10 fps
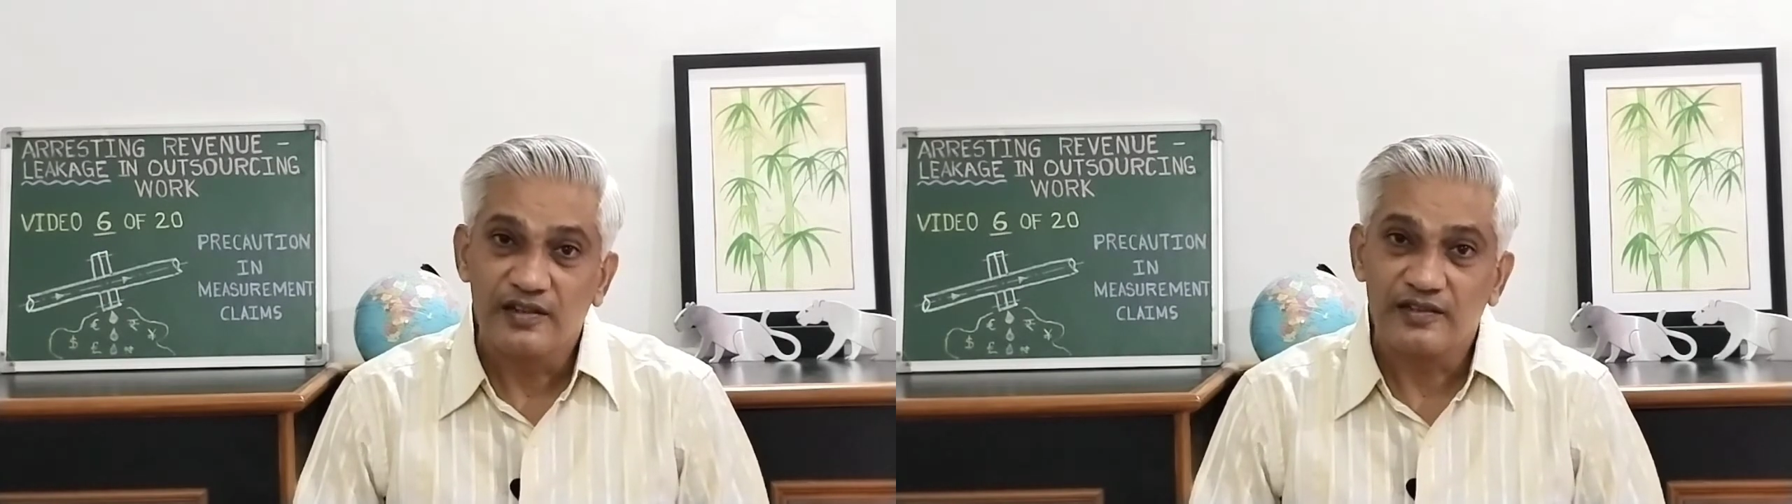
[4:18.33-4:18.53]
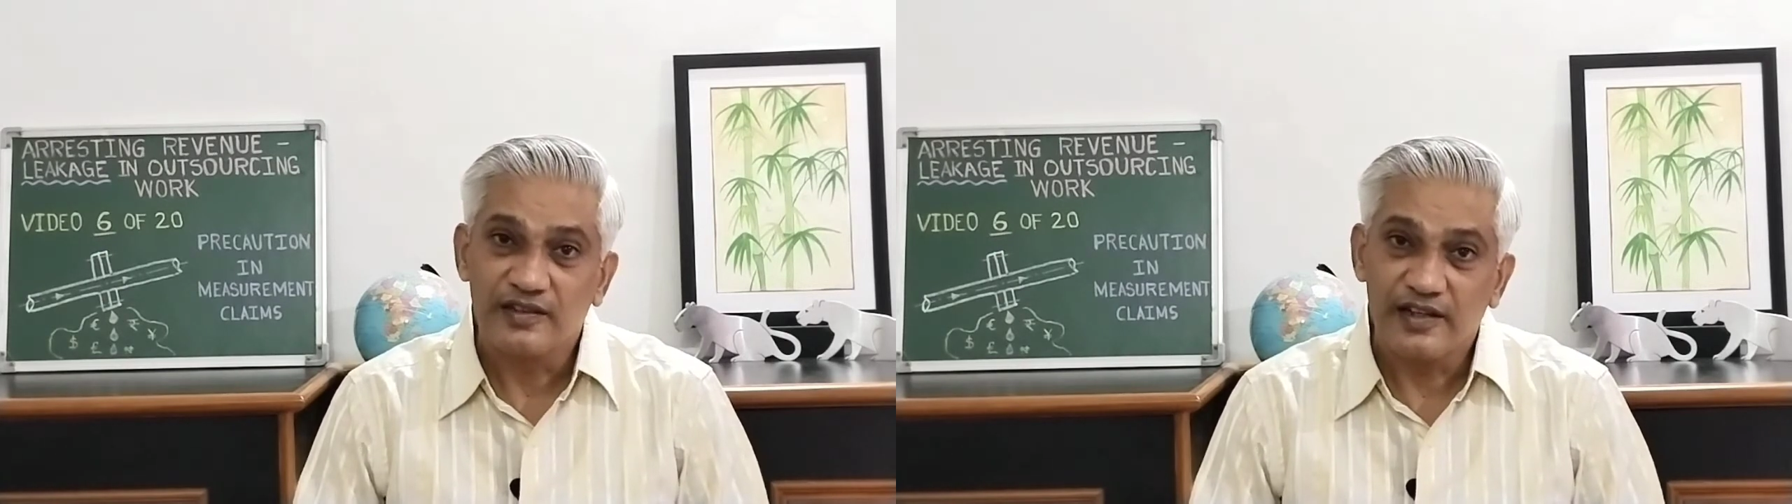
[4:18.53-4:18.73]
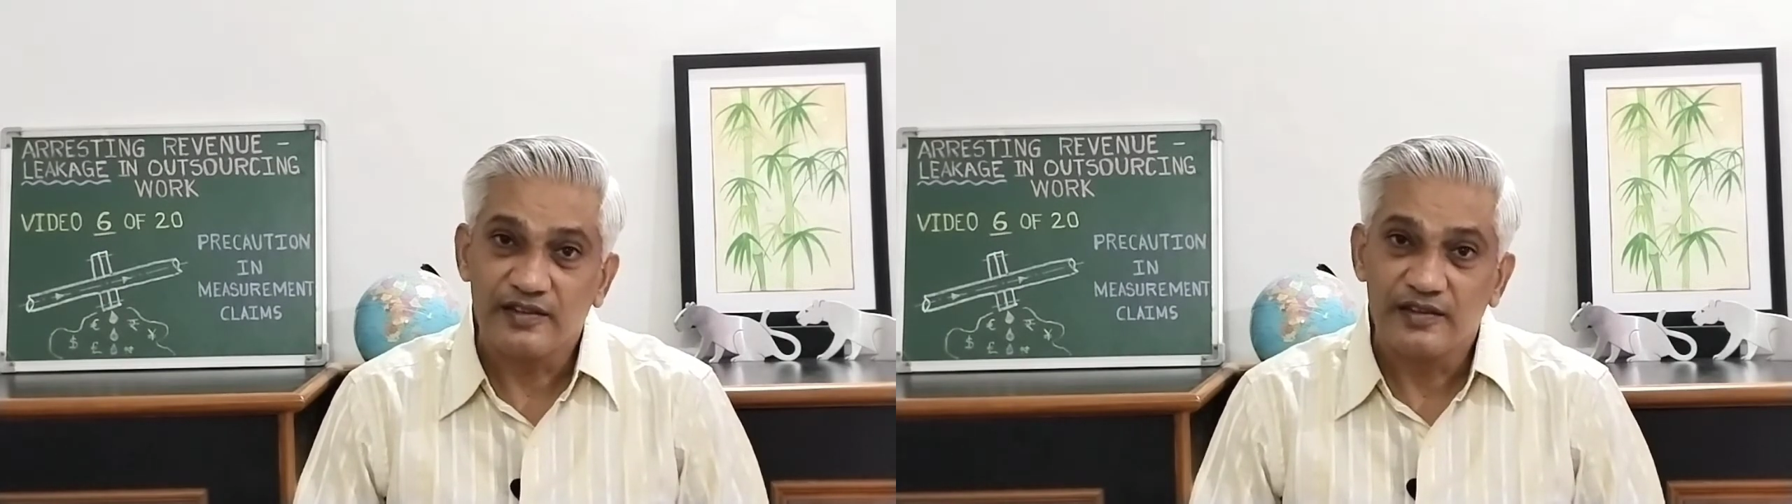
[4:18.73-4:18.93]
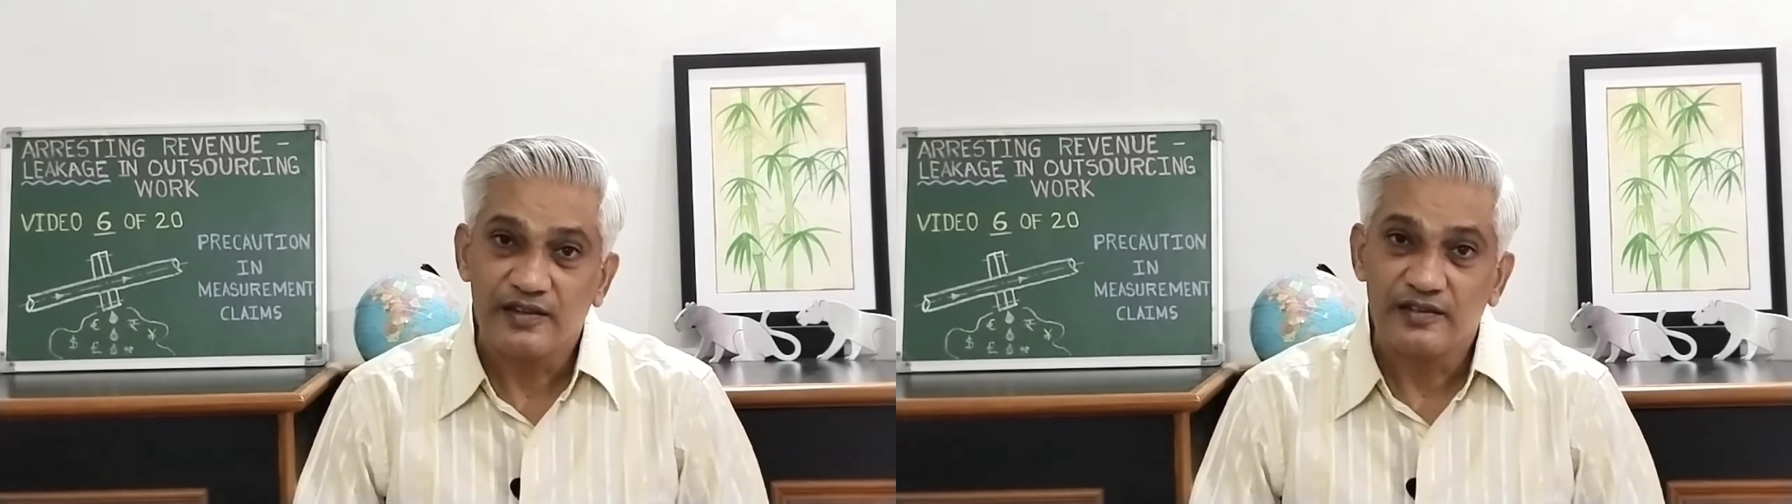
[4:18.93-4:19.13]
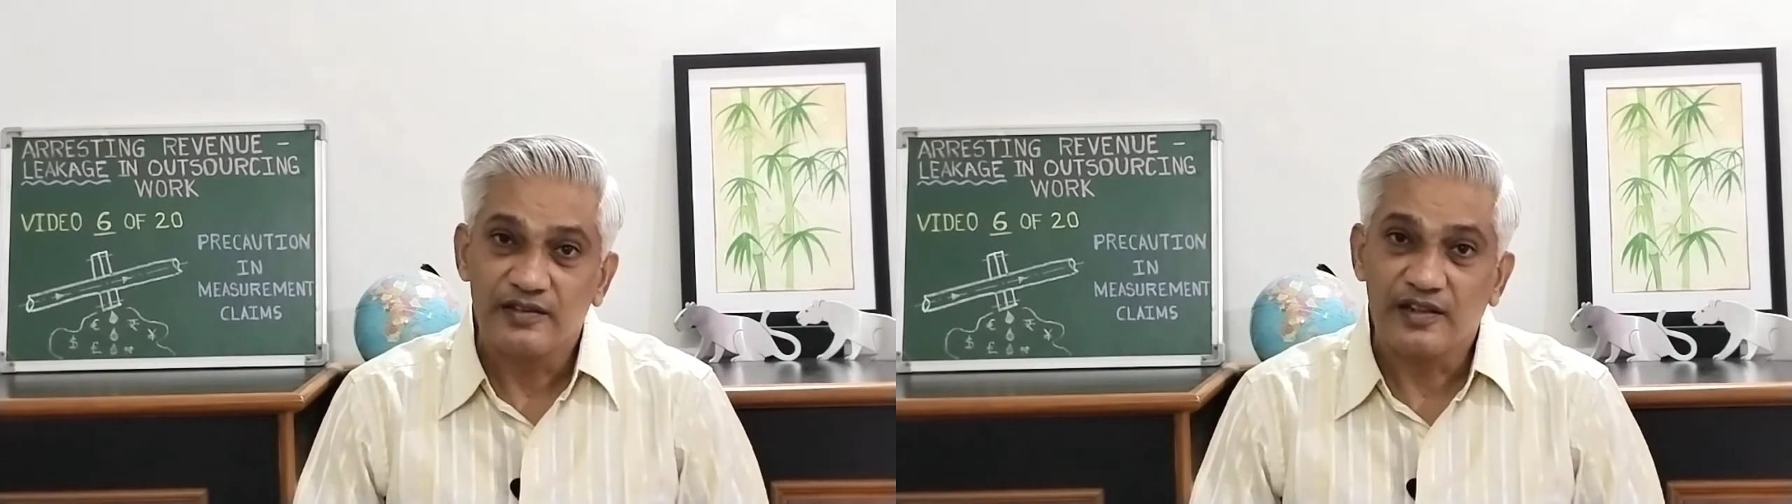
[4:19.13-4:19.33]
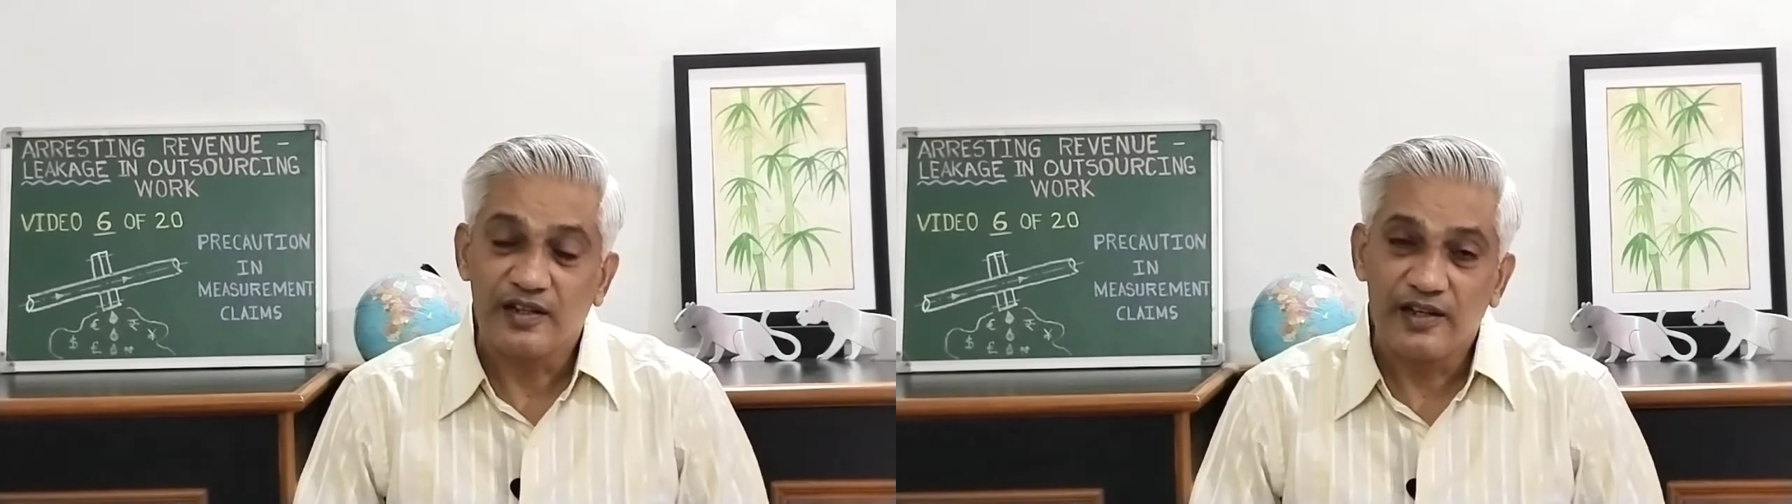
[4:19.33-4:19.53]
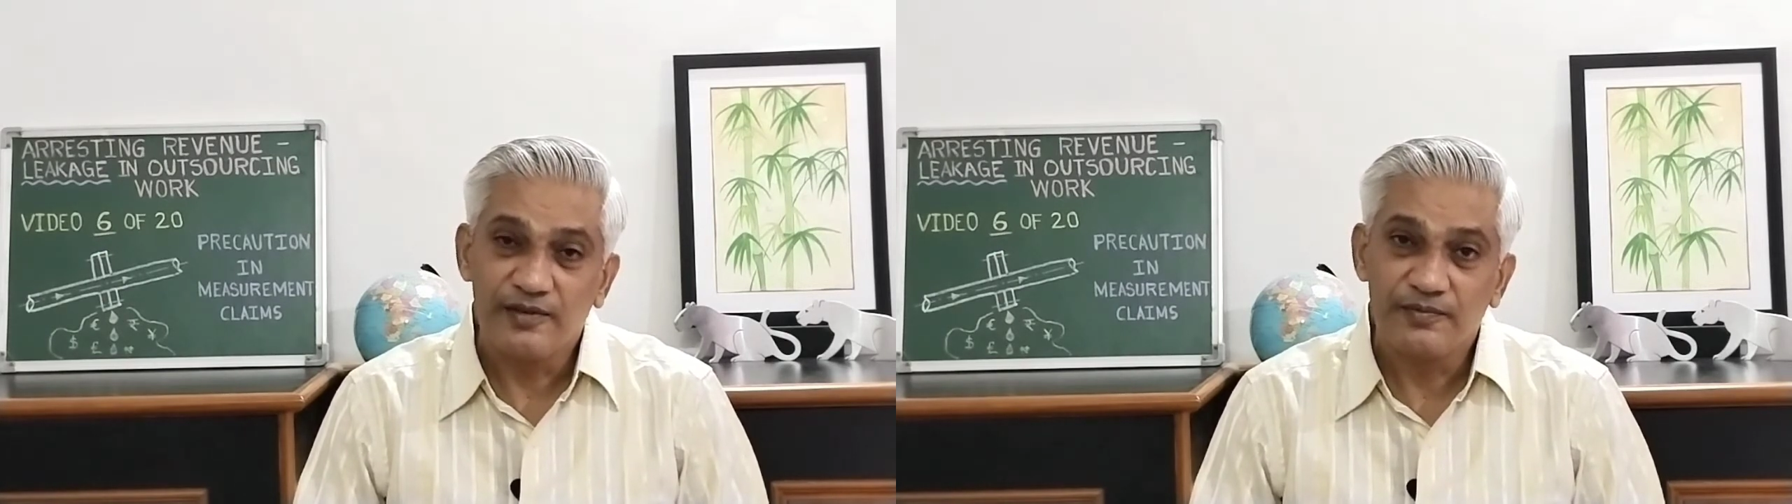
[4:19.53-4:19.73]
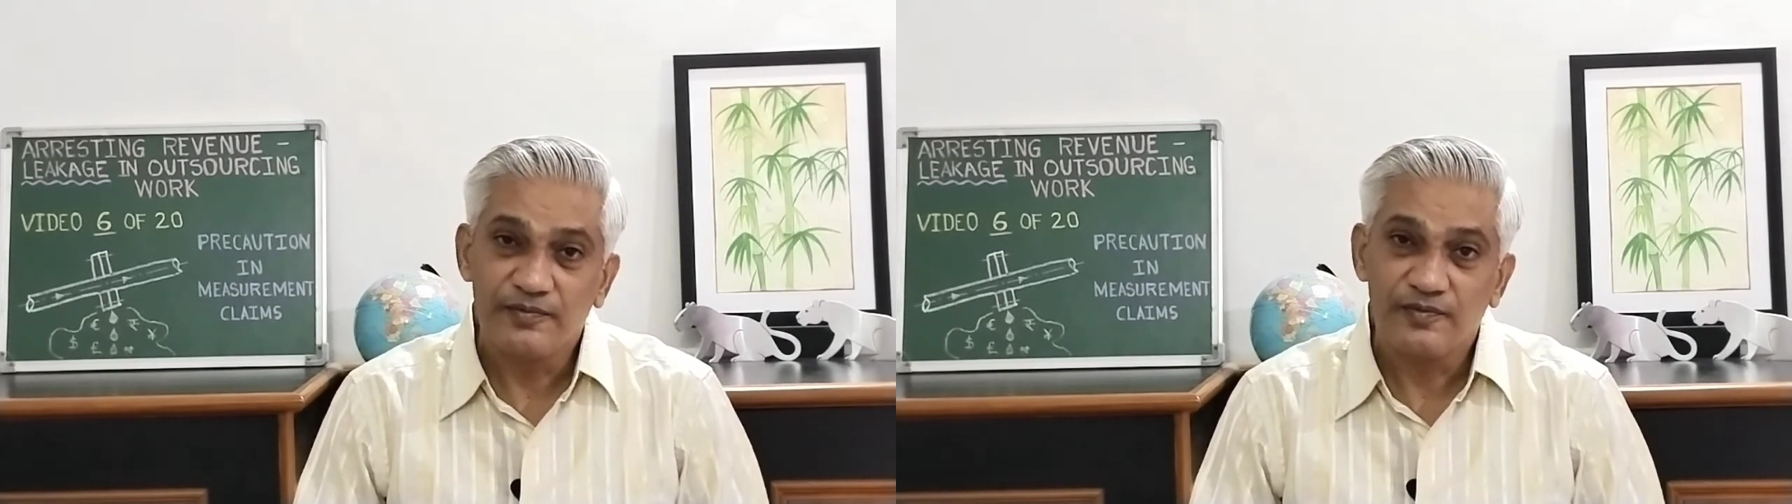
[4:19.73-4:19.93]
that the
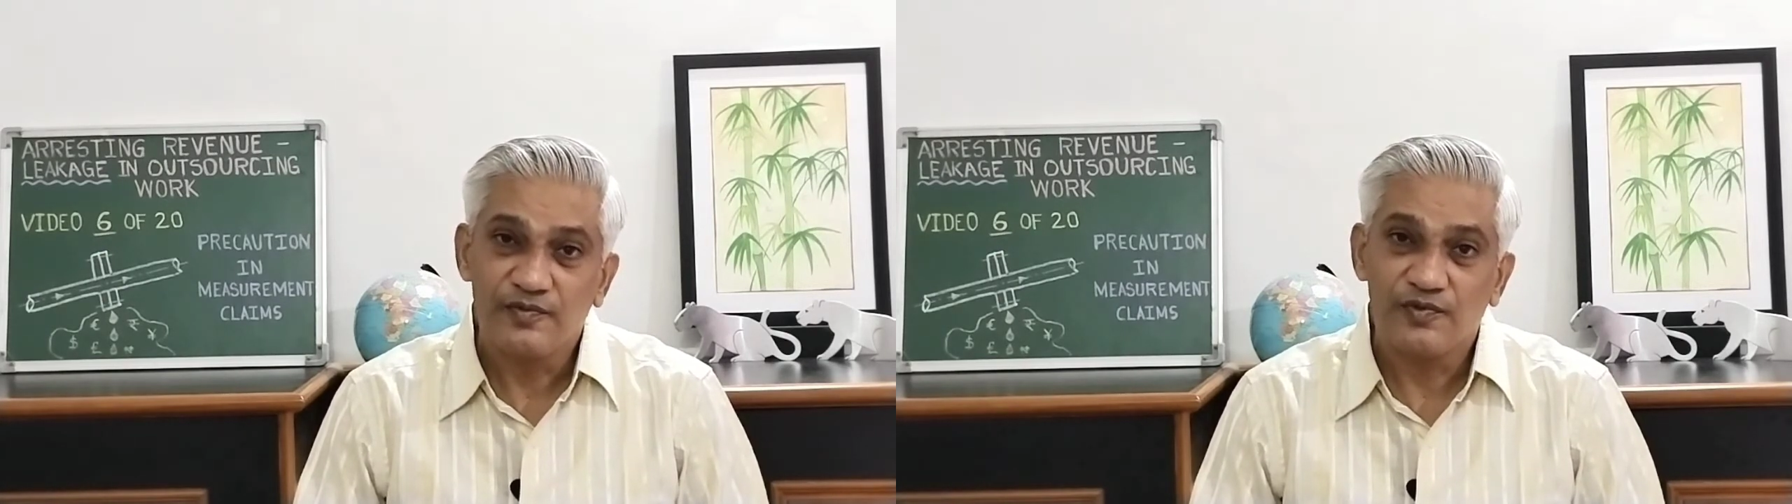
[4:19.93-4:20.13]
claim